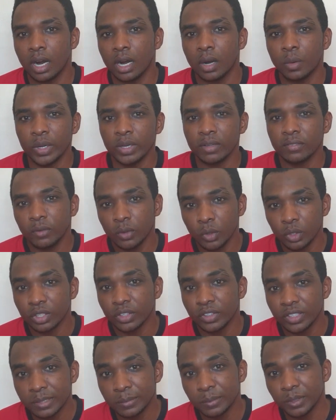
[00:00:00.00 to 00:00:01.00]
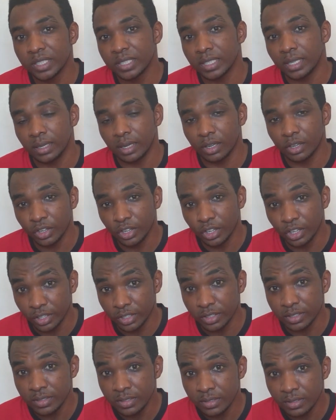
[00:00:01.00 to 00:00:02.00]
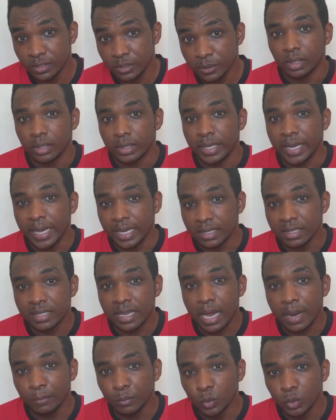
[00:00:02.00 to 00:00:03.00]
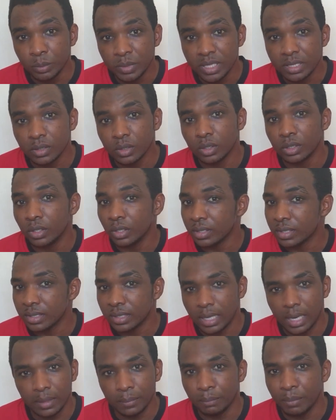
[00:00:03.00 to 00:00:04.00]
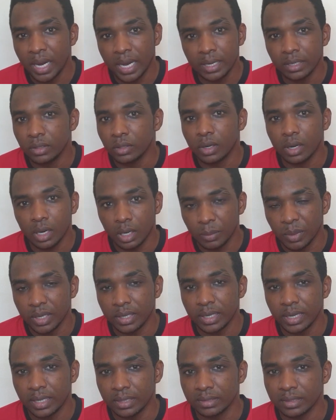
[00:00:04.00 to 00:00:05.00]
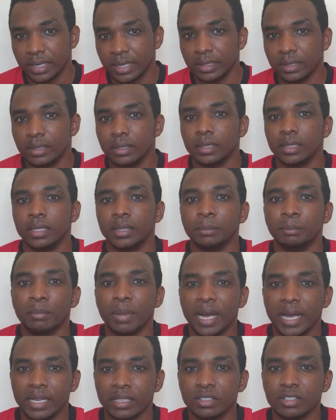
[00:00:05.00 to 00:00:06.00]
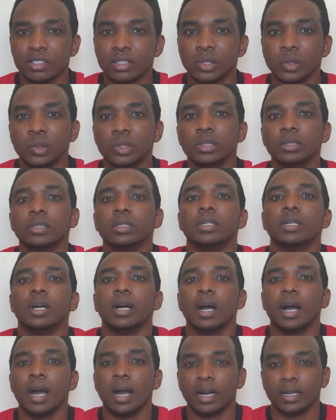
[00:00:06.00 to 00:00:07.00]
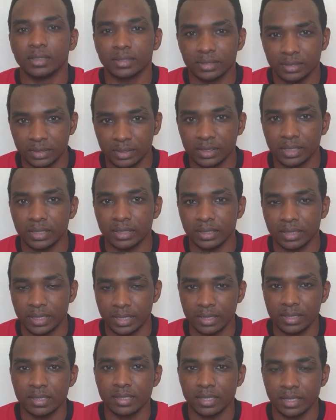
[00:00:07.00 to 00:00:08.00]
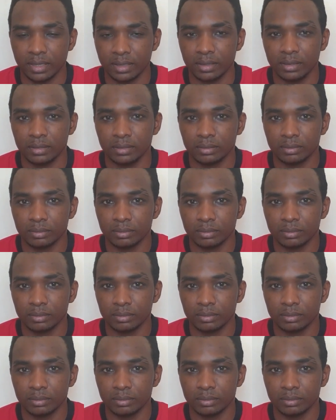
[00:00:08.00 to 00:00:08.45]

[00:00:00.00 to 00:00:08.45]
or when photorespiration occurs, the enzyme Rubisco does not bind to carbon dioxide. It binds to oxygen instead.